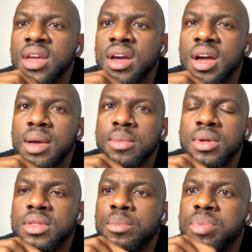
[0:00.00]

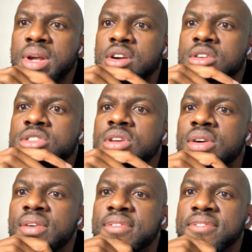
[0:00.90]
The players
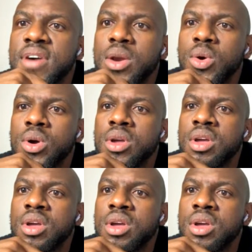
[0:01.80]
follow.